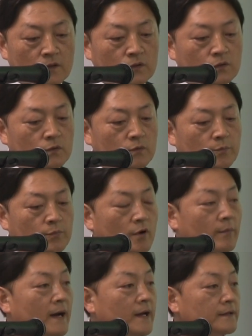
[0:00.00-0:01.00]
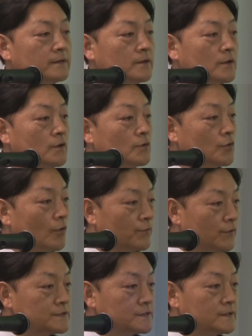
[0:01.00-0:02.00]
to provide
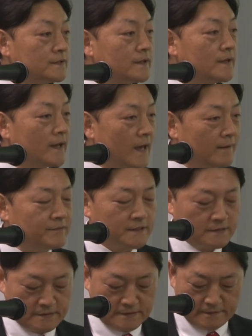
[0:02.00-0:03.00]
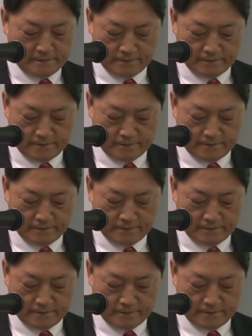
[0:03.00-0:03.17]
robust evidence.